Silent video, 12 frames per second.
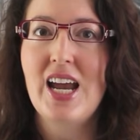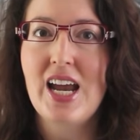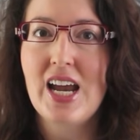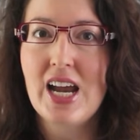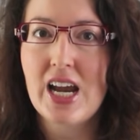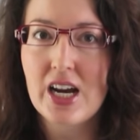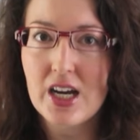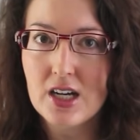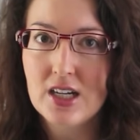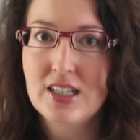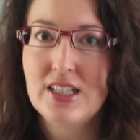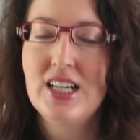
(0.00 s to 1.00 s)
R,
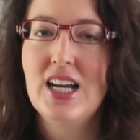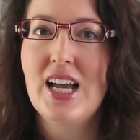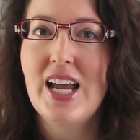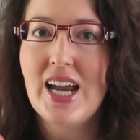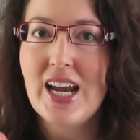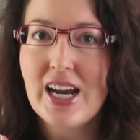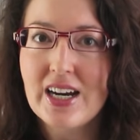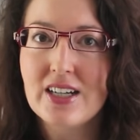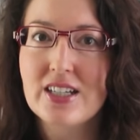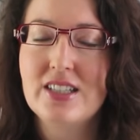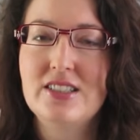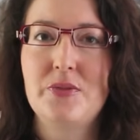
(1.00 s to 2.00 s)
R.
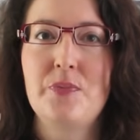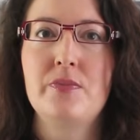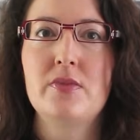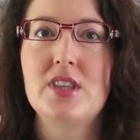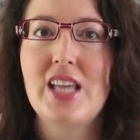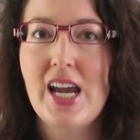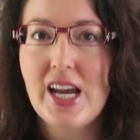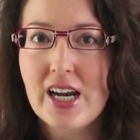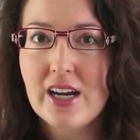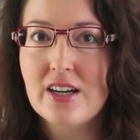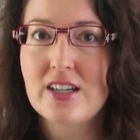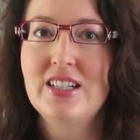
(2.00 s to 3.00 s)
The
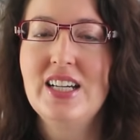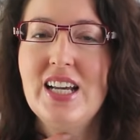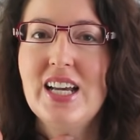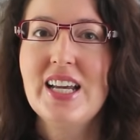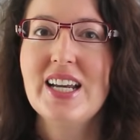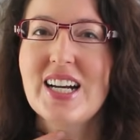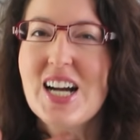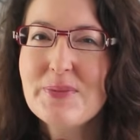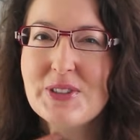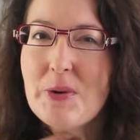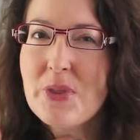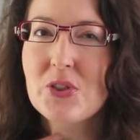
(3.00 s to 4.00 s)
R
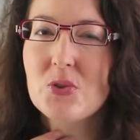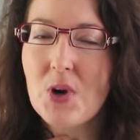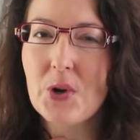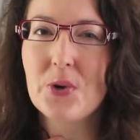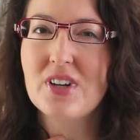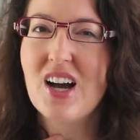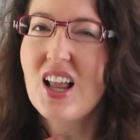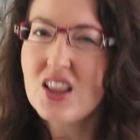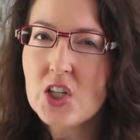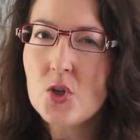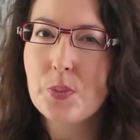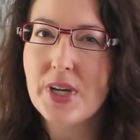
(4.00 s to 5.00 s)
comes from the throat a
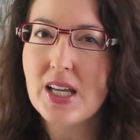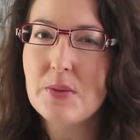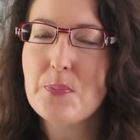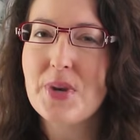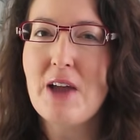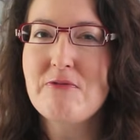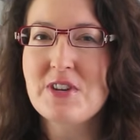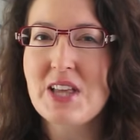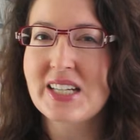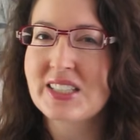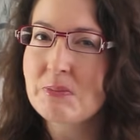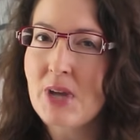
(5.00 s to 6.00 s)
little bit, but I feel
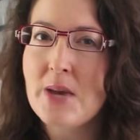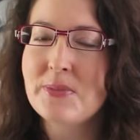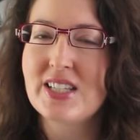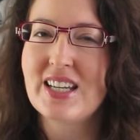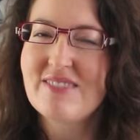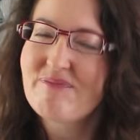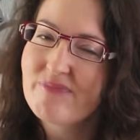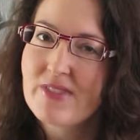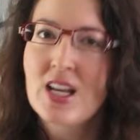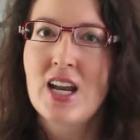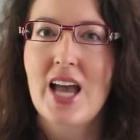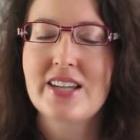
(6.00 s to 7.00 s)
like sometimes
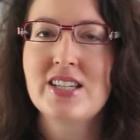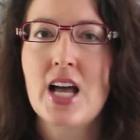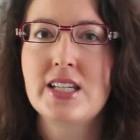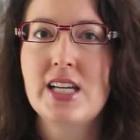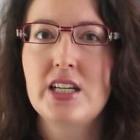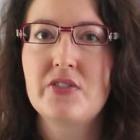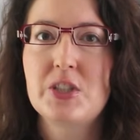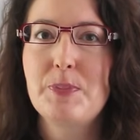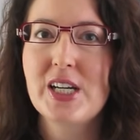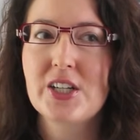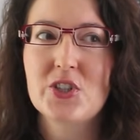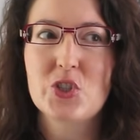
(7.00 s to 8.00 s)
as non-native
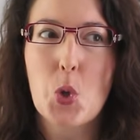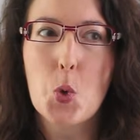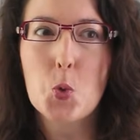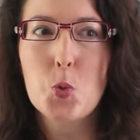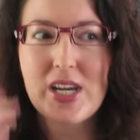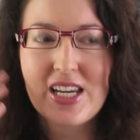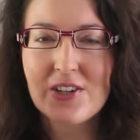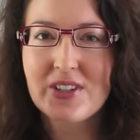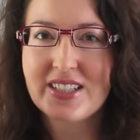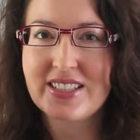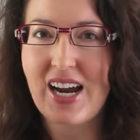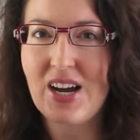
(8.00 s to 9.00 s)
speakers, we hear
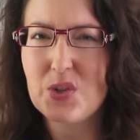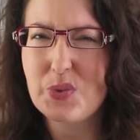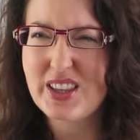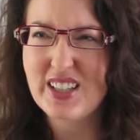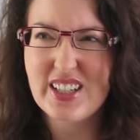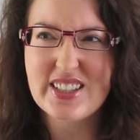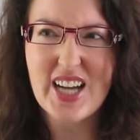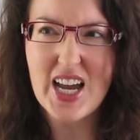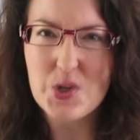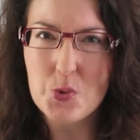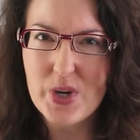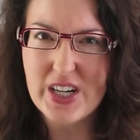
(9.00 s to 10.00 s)
the sound, we think it's
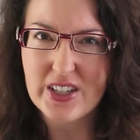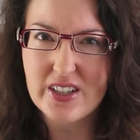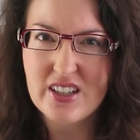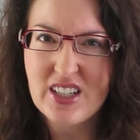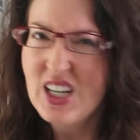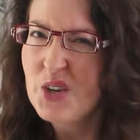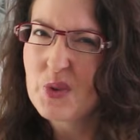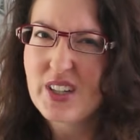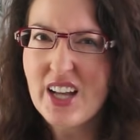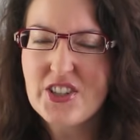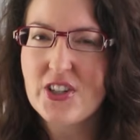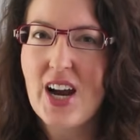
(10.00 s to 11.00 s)
kind of weird, we're
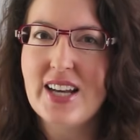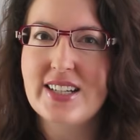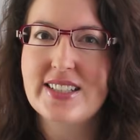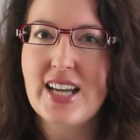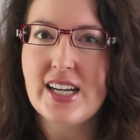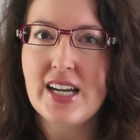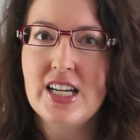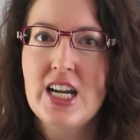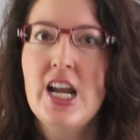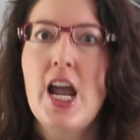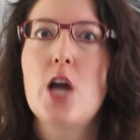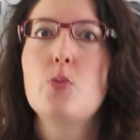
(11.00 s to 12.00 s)
not sure how to say it,
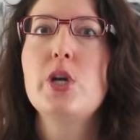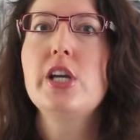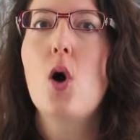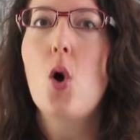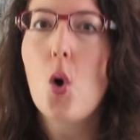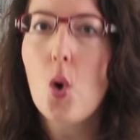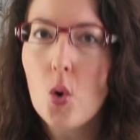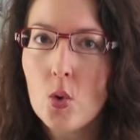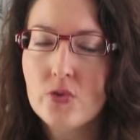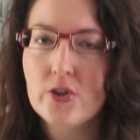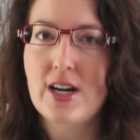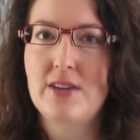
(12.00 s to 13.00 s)
and we
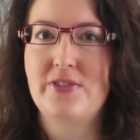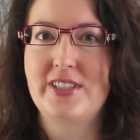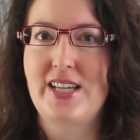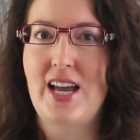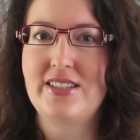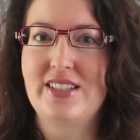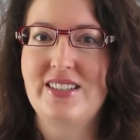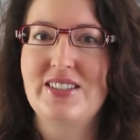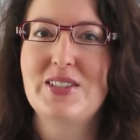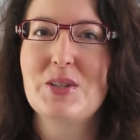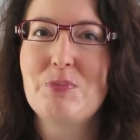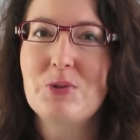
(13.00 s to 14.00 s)
overemphasize it
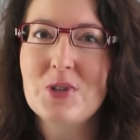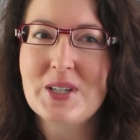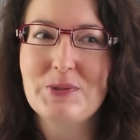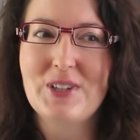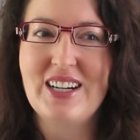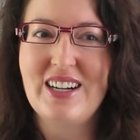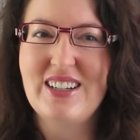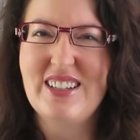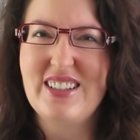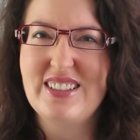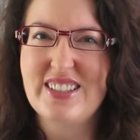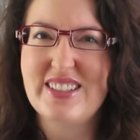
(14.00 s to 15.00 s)
to the point where
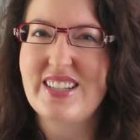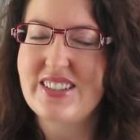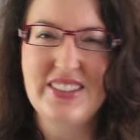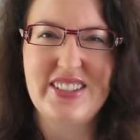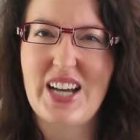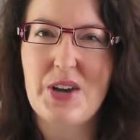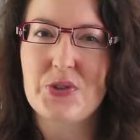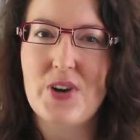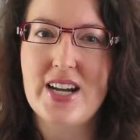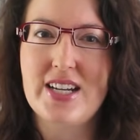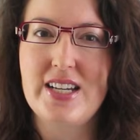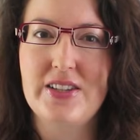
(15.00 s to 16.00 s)
it just doesn't sound
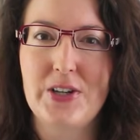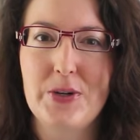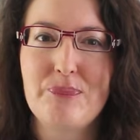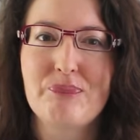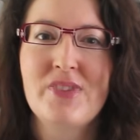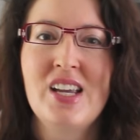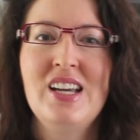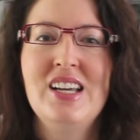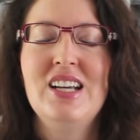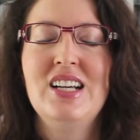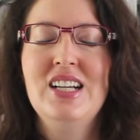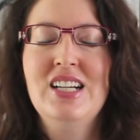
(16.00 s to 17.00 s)
right either.
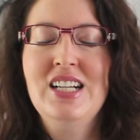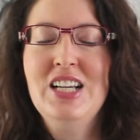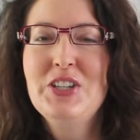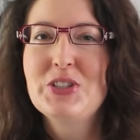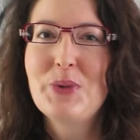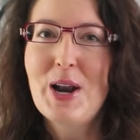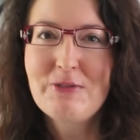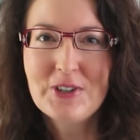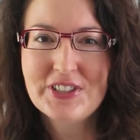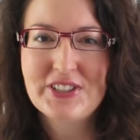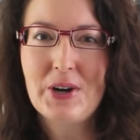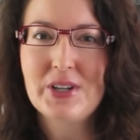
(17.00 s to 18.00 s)
So when I
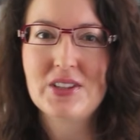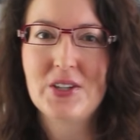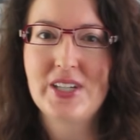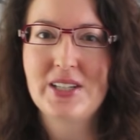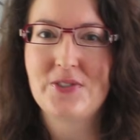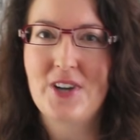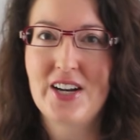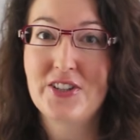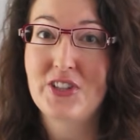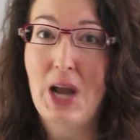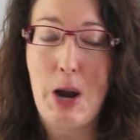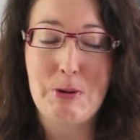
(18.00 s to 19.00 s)
first started learning
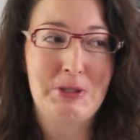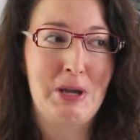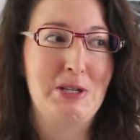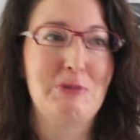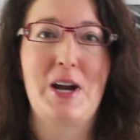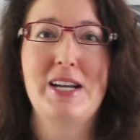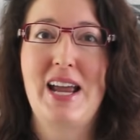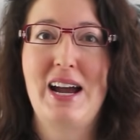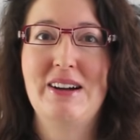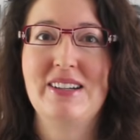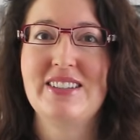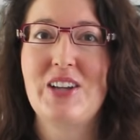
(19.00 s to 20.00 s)
French, I will tell you right
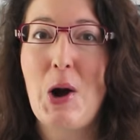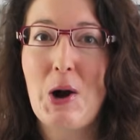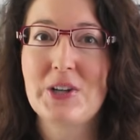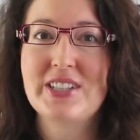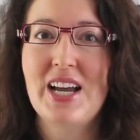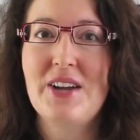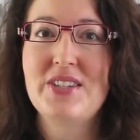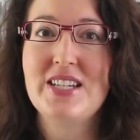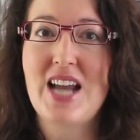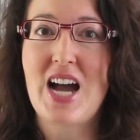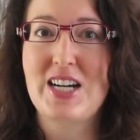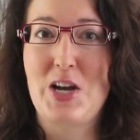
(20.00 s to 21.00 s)
now, the R sound did
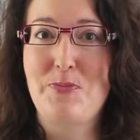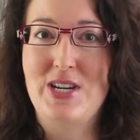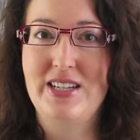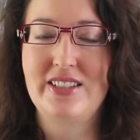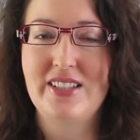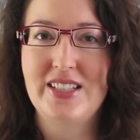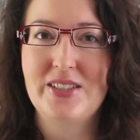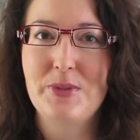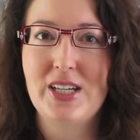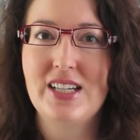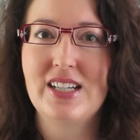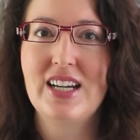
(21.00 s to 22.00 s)
not come easily to
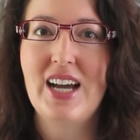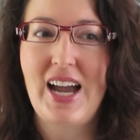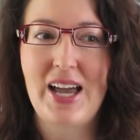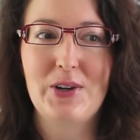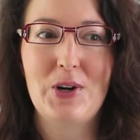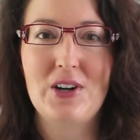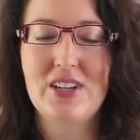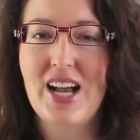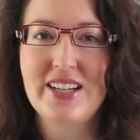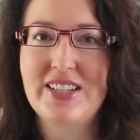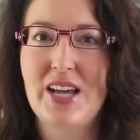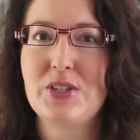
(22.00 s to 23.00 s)
me at all. I
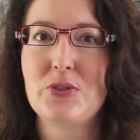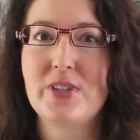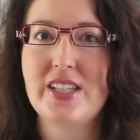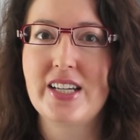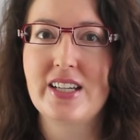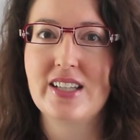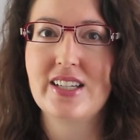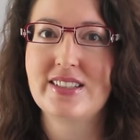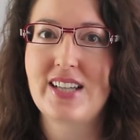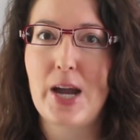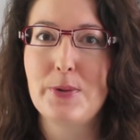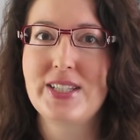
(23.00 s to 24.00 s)
sounded
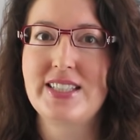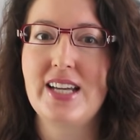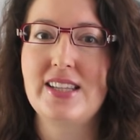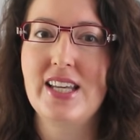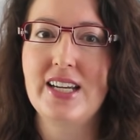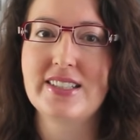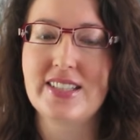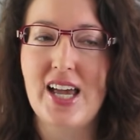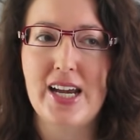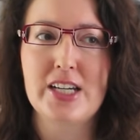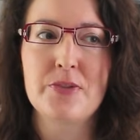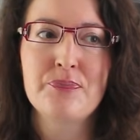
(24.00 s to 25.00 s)
ridiculous. I would say things
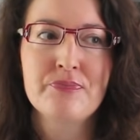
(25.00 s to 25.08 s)
like,